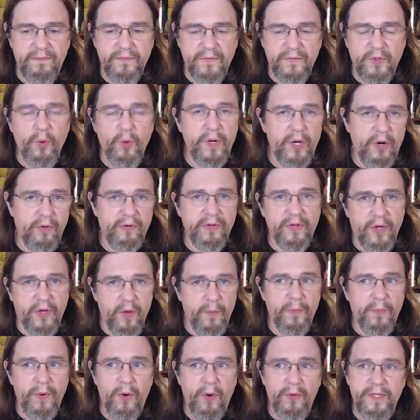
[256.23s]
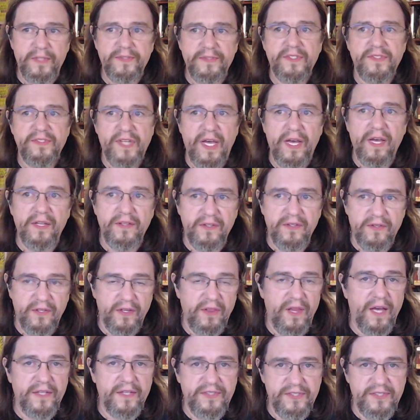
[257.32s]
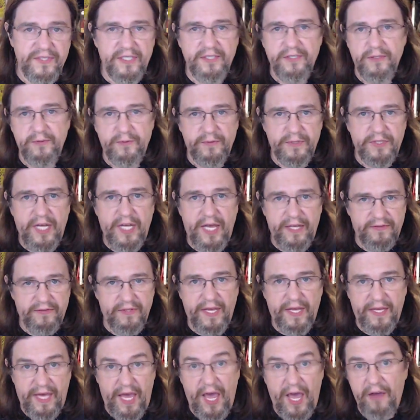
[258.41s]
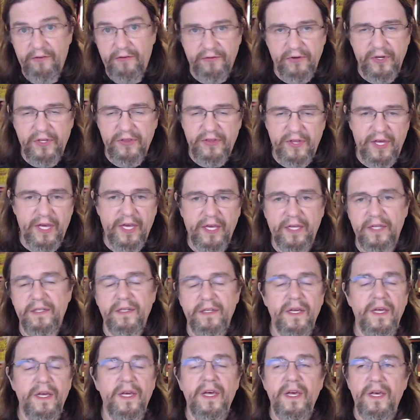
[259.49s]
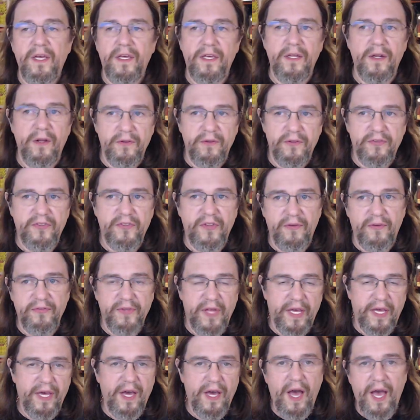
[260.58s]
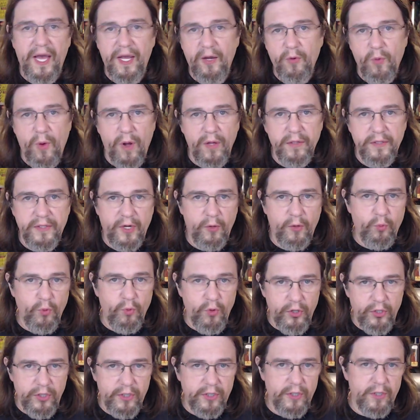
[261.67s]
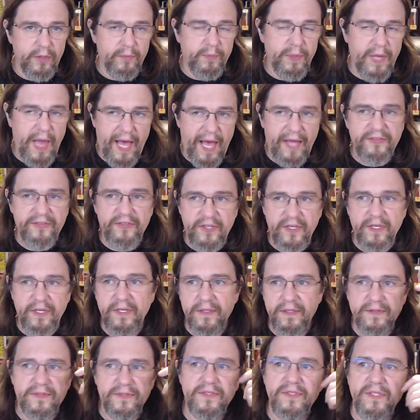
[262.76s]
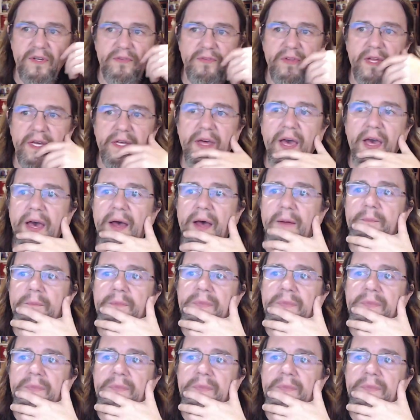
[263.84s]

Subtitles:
going over the components, because I got the deluxe edition, which has like everything, and the stuff's like a high quality wood or plastic and stuff like that.